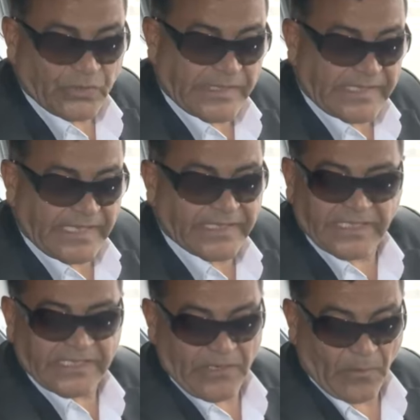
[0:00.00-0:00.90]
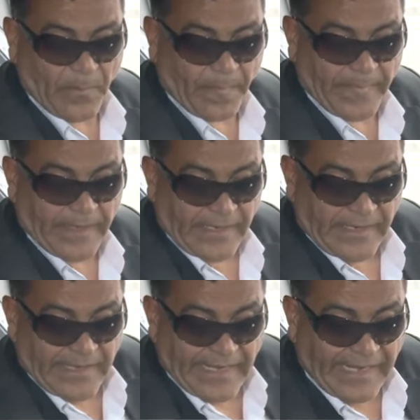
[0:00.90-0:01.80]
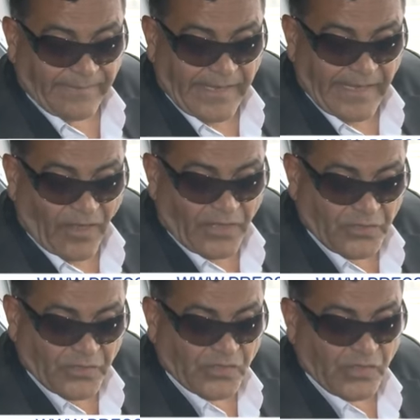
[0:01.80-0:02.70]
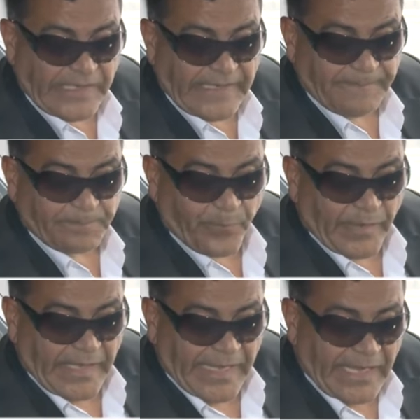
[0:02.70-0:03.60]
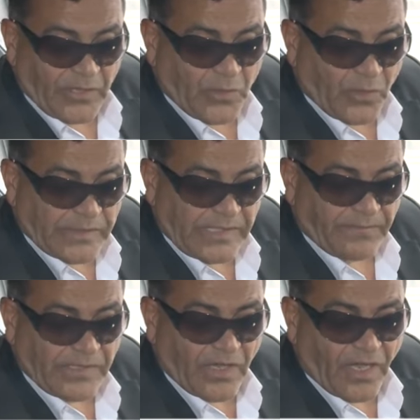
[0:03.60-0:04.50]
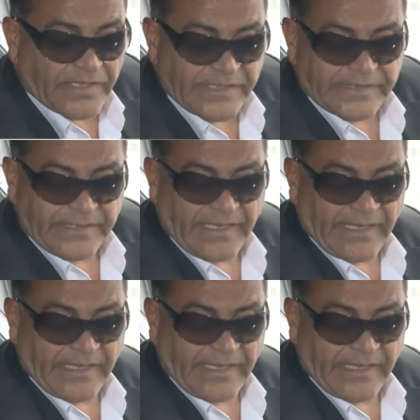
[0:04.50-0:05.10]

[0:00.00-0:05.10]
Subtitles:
to set this code. And they are usually encoded with other